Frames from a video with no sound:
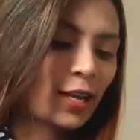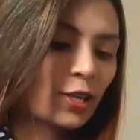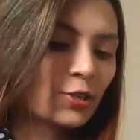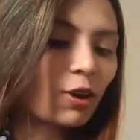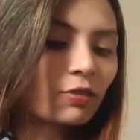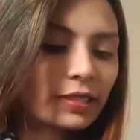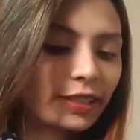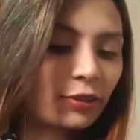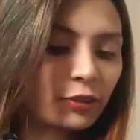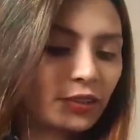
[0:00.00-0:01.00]
So obviously
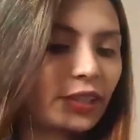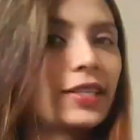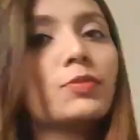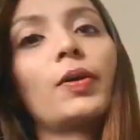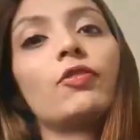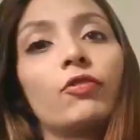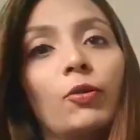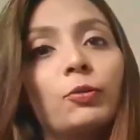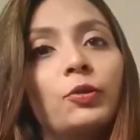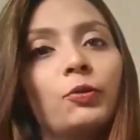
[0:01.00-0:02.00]
the first thing is my
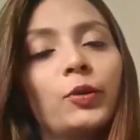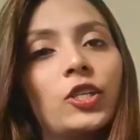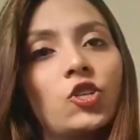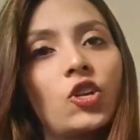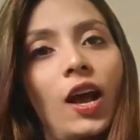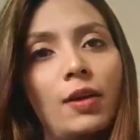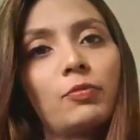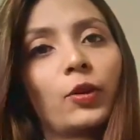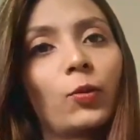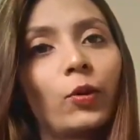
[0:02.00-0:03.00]
phone, which I'm
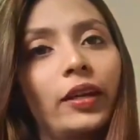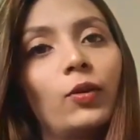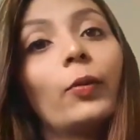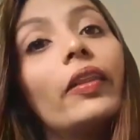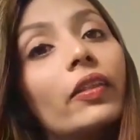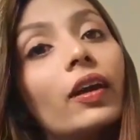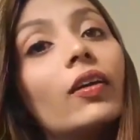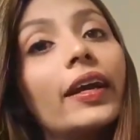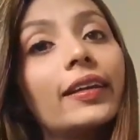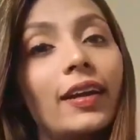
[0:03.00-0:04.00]
recording with
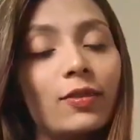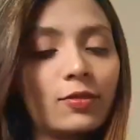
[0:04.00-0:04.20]
right now.